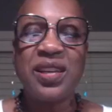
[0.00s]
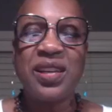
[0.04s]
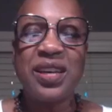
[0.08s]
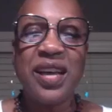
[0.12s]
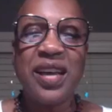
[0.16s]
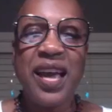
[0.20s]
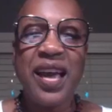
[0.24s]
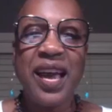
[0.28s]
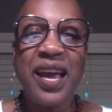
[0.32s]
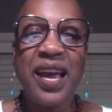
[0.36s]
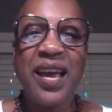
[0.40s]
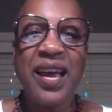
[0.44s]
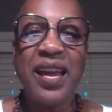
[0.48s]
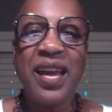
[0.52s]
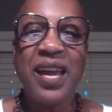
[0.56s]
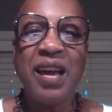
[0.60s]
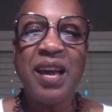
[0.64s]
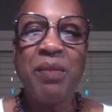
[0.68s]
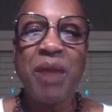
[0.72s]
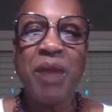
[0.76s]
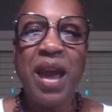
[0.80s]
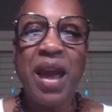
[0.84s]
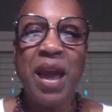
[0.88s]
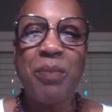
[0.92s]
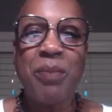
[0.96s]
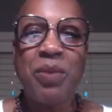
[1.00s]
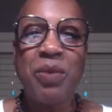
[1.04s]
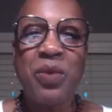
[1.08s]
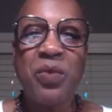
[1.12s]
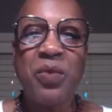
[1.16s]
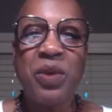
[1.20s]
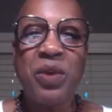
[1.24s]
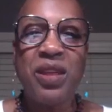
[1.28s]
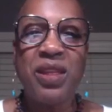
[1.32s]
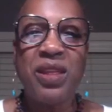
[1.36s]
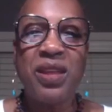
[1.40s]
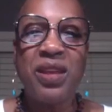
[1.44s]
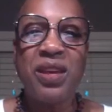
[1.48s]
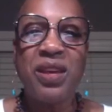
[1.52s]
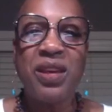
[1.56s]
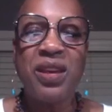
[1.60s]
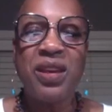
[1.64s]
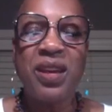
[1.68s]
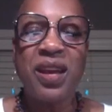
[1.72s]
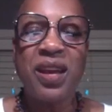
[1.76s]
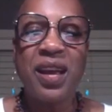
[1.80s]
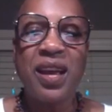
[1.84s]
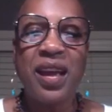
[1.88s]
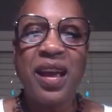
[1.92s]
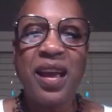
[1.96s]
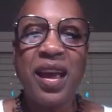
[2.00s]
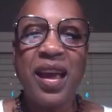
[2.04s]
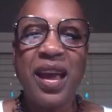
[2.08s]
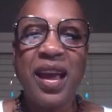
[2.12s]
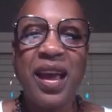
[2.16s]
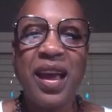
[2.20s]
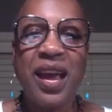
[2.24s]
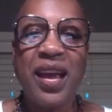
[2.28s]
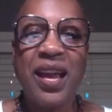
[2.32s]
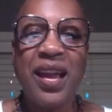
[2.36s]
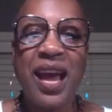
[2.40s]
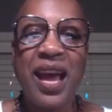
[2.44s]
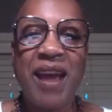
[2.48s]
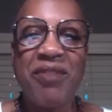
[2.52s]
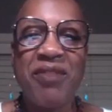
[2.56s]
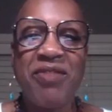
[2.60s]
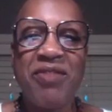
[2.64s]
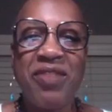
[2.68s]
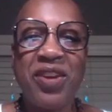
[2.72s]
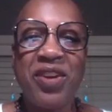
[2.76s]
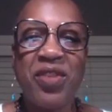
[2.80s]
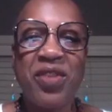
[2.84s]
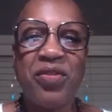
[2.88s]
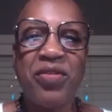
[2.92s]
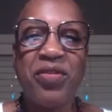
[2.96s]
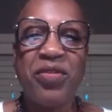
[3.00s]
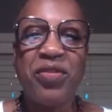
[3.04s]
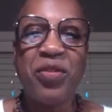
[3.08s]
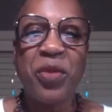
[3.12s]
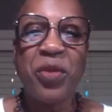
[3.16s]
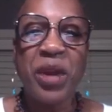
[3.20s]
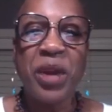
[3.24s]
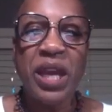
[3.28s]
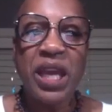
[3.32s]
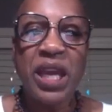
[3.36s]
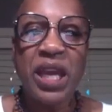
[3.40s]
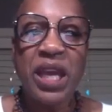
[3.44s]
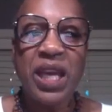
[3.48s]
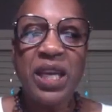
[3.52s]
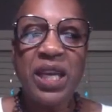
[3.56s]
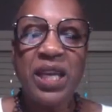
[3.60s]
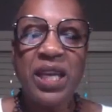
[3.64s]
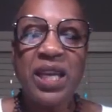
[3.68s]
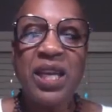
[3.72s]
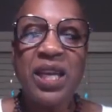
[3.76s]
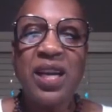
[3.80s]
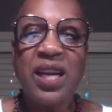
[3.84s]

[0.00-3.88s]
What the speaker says: and I'm happy with it, and I feel free